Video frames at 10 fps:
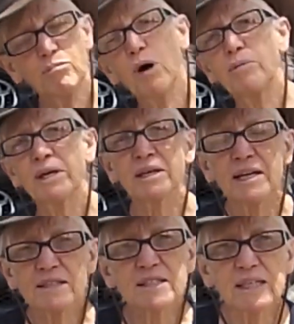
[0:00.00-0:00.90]
Bobby and
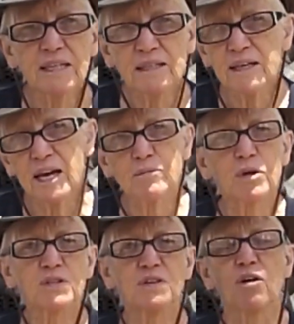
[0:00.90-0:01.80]
Leslie and
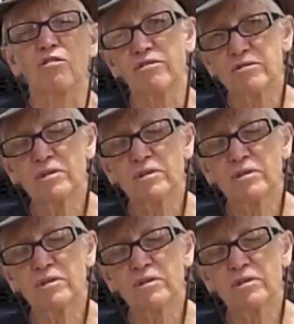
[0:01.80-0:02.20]
myself.